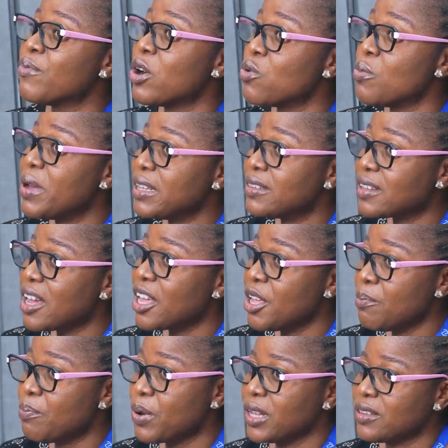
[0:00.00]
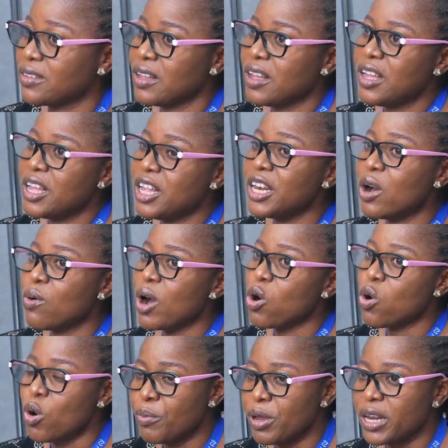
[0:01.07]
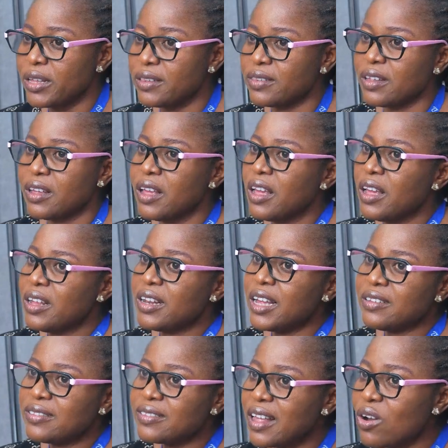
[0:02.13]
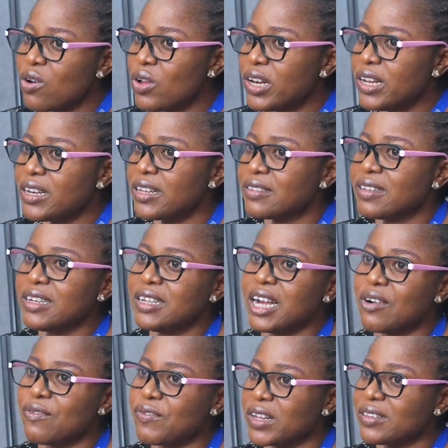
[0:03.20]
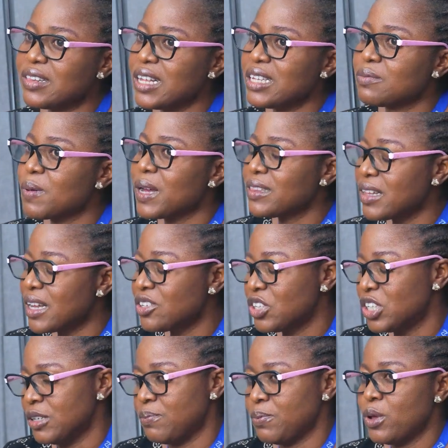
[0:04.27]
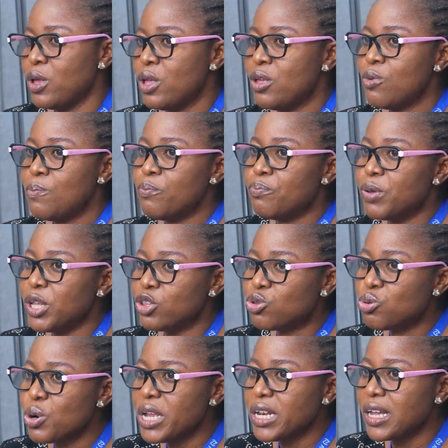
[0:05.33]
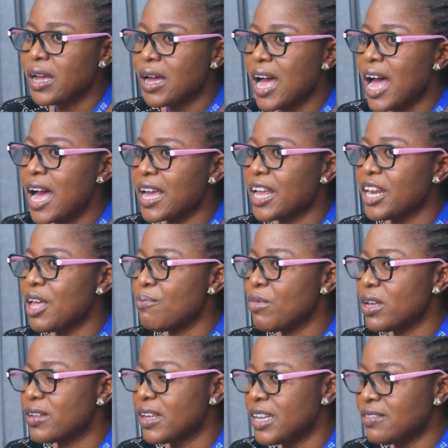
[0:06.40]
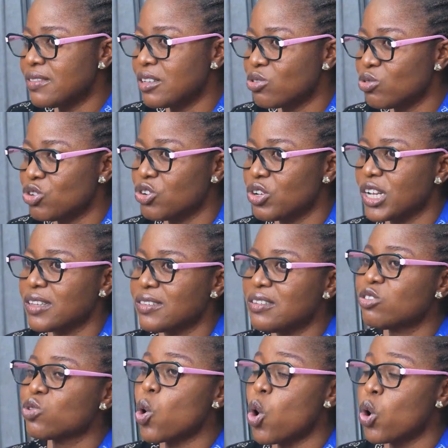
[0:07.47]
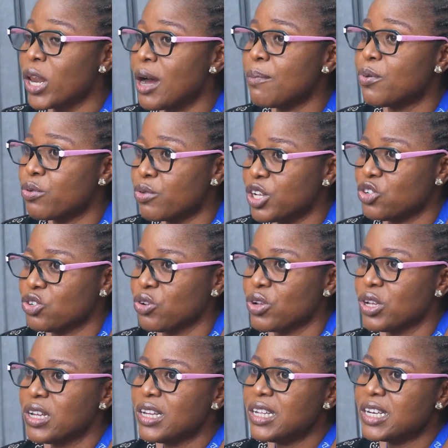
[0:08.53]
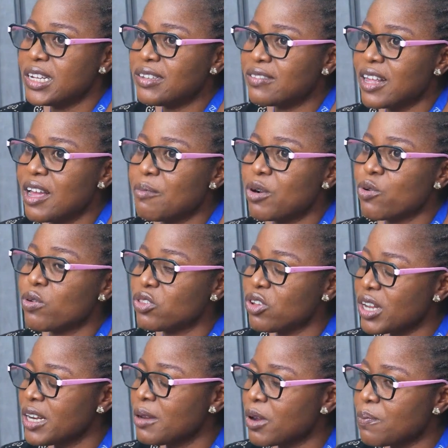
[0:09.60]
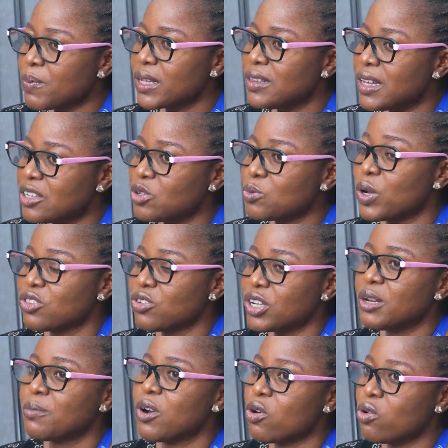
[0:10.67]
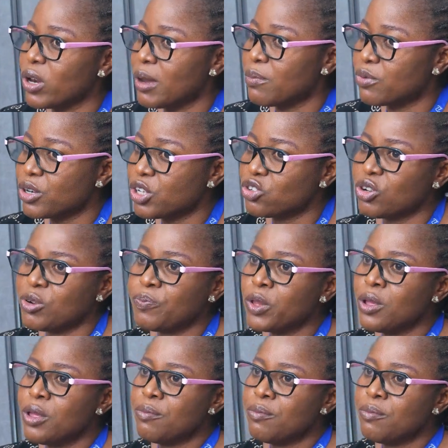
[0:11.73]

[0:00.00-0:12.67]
environmental impact in our community. Then secondly, NASENI can facilitate partnership between academic institutions, that is collaboration. This time when we're talking about partnership, we are talking about collaboration